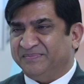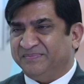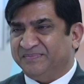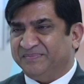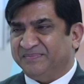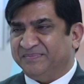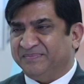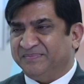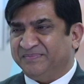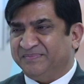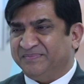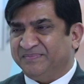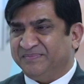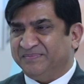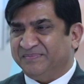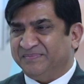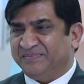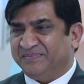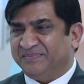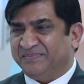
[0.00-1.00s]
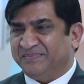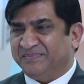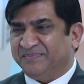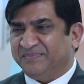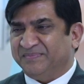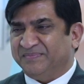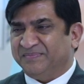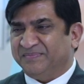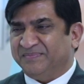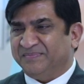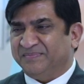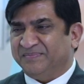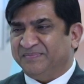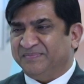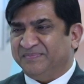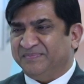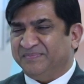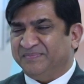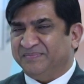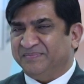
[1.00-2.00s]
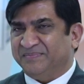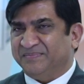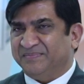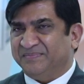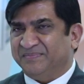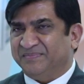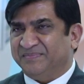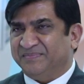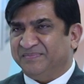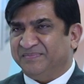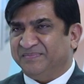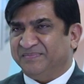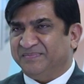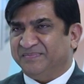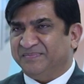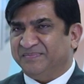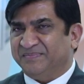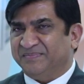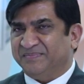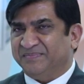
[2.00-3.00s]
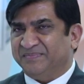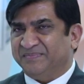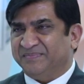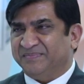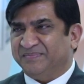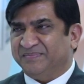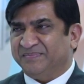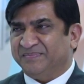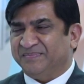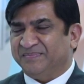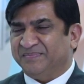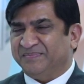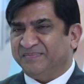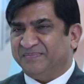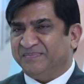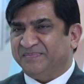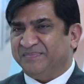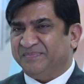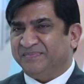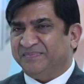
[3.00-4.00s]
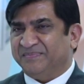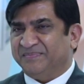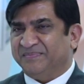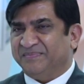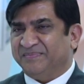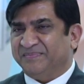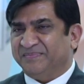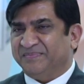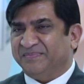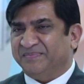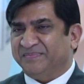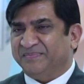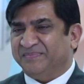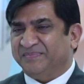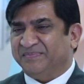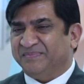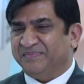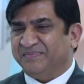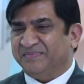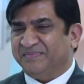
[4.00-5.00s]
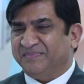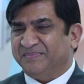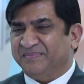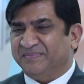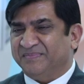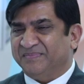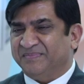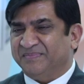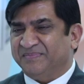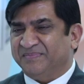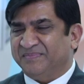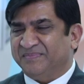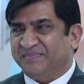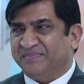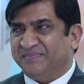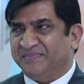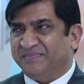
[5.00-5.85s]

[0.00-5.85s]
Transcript: [no speech]